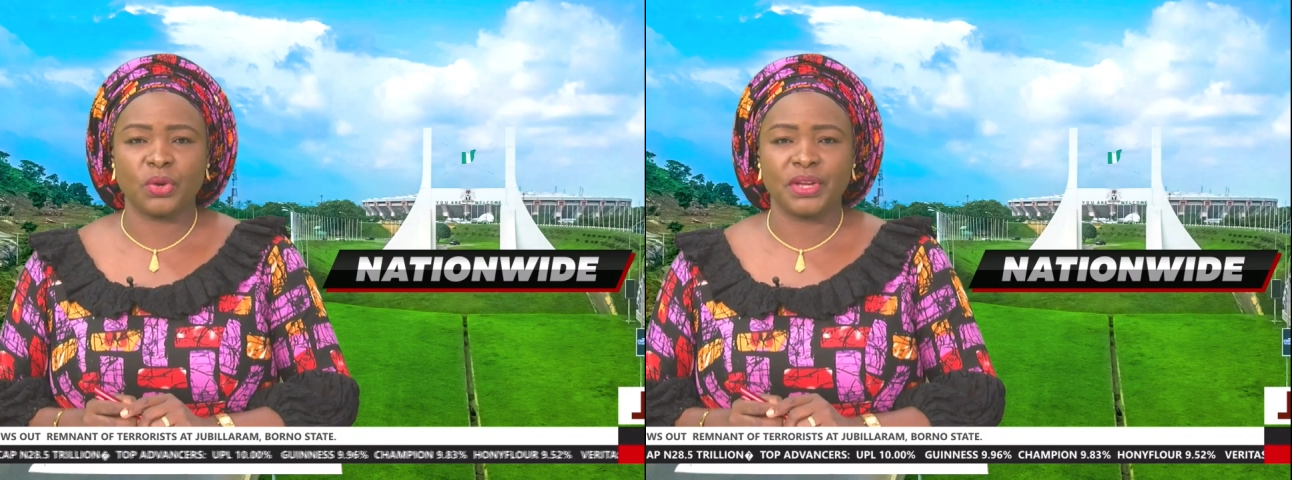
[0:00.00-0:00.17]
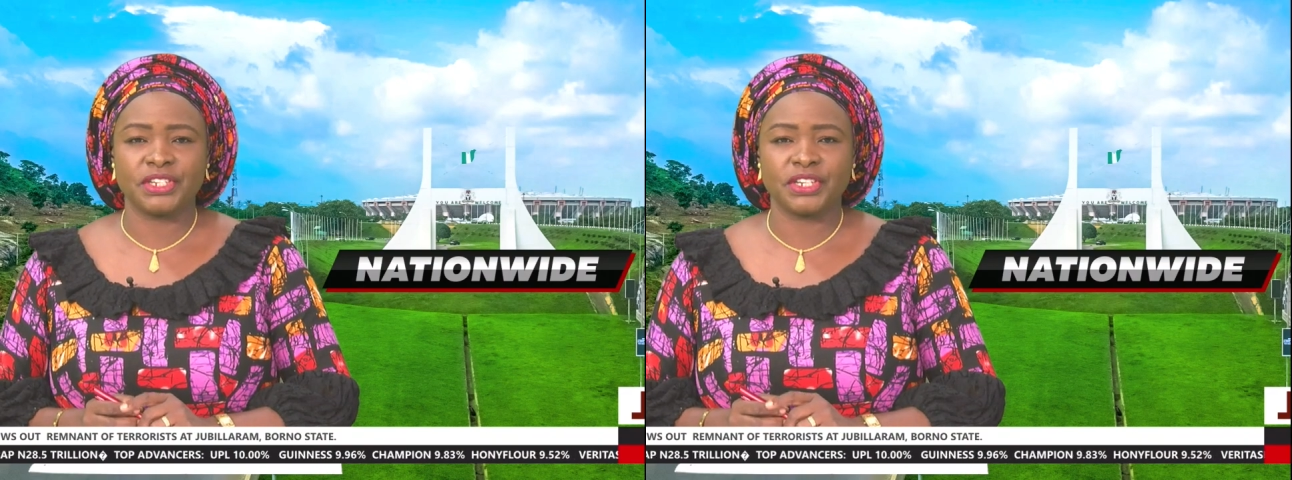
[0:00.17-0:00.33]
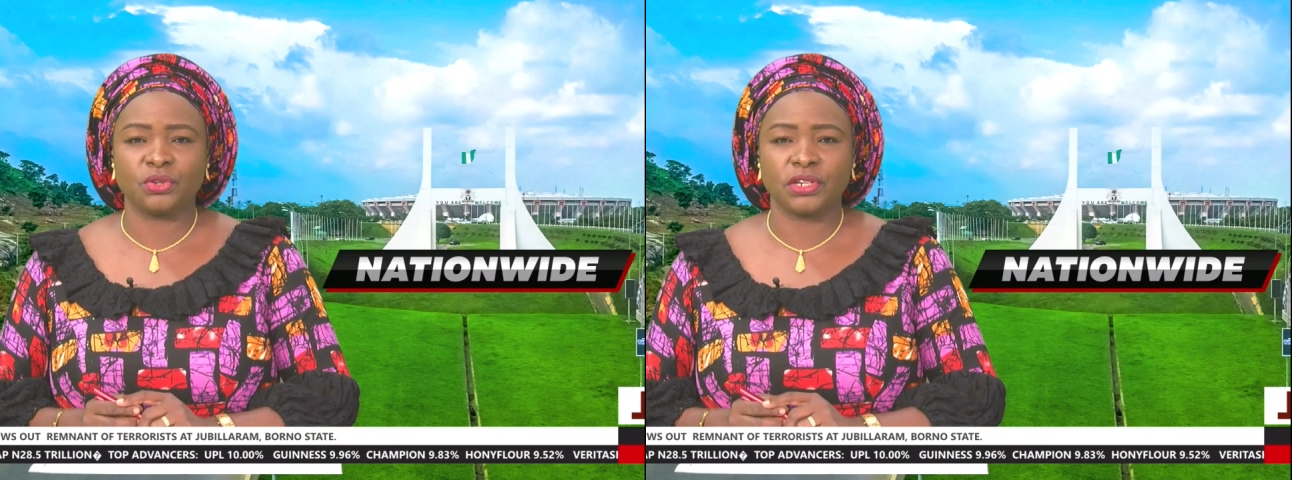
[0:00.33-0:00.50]

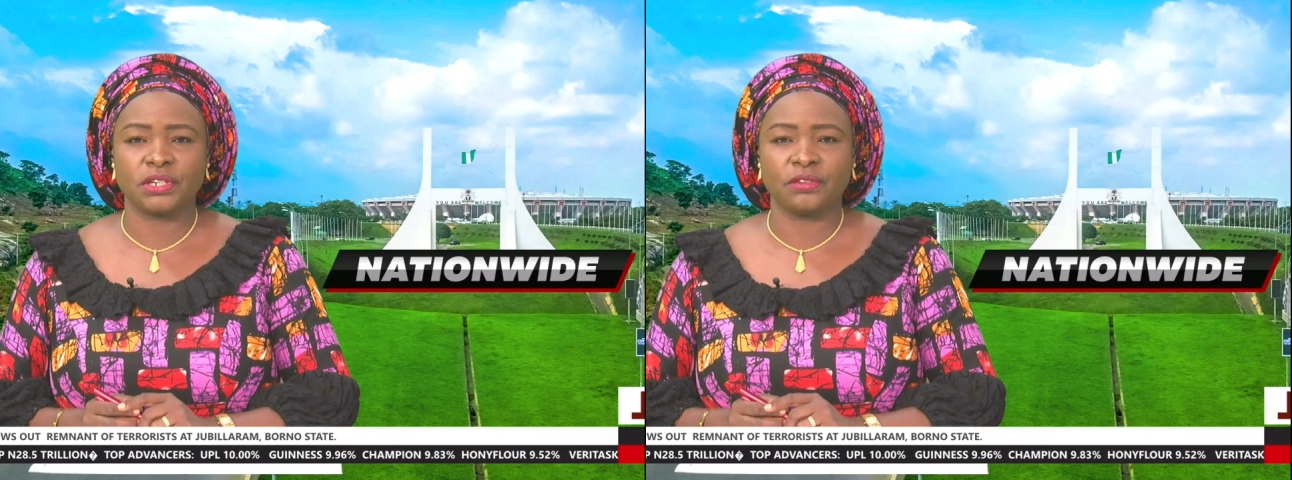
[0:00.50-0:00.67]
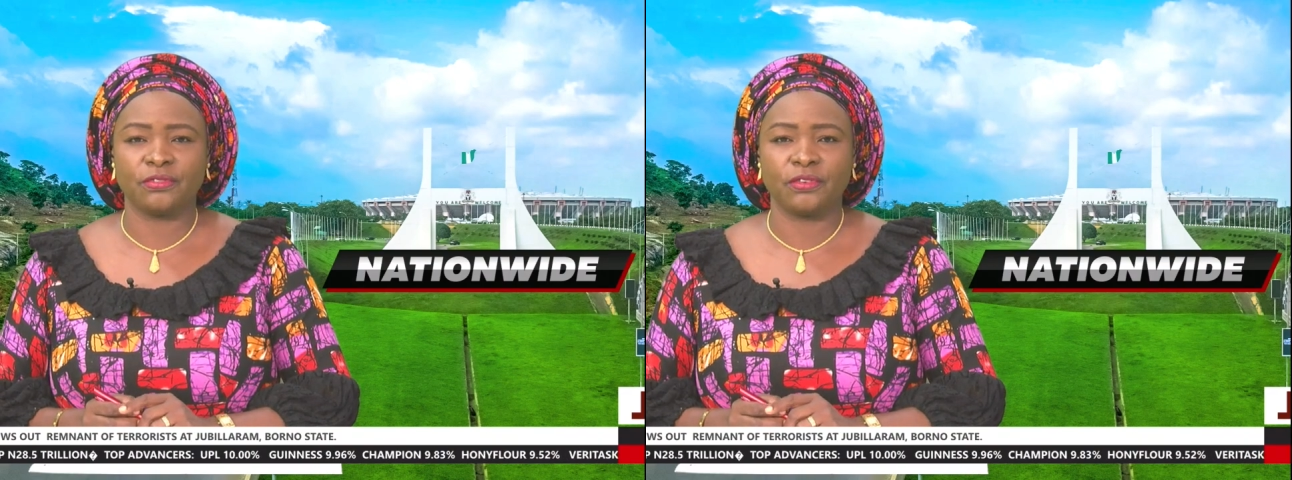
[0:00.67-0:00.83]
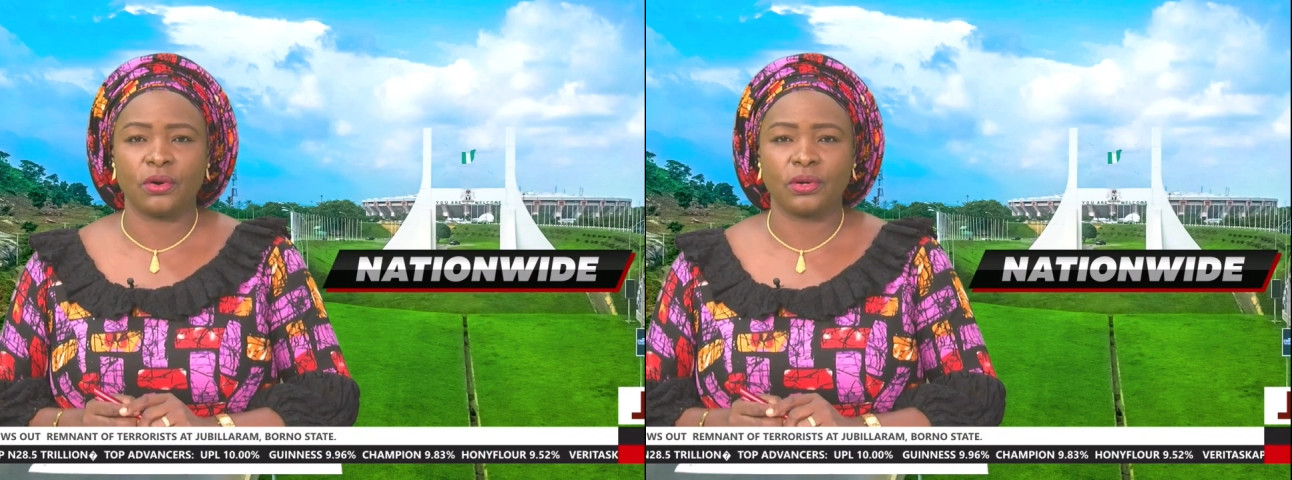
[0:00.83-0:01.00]

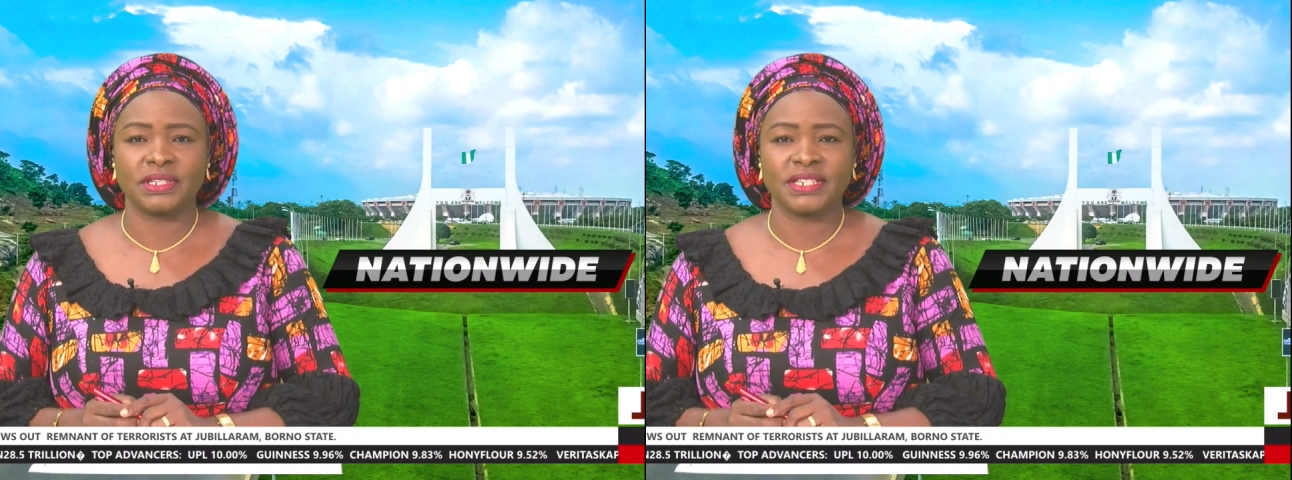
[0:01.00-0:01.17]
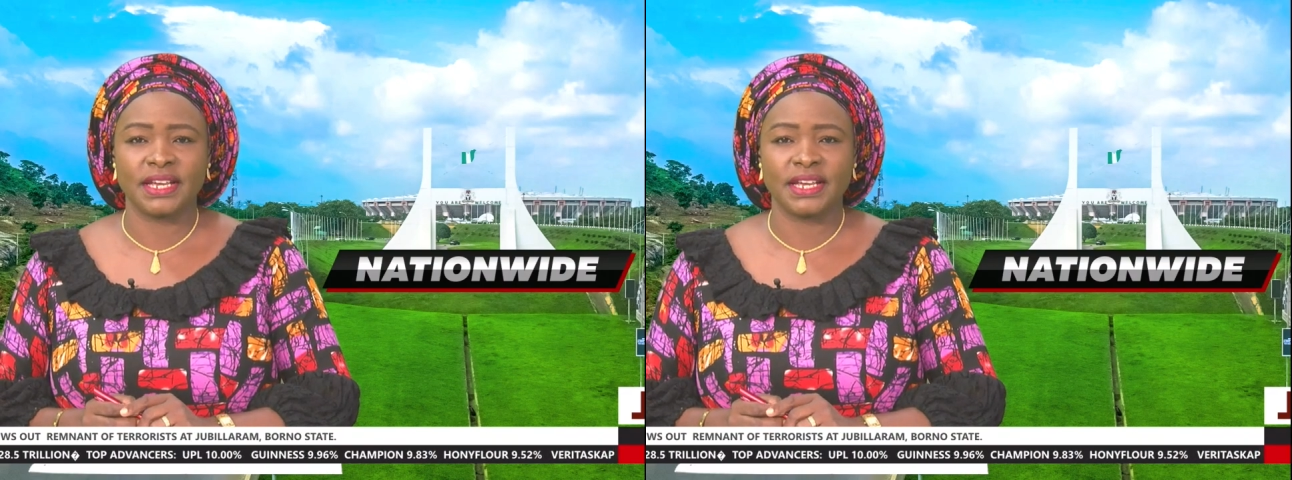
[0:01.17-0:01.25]
2024,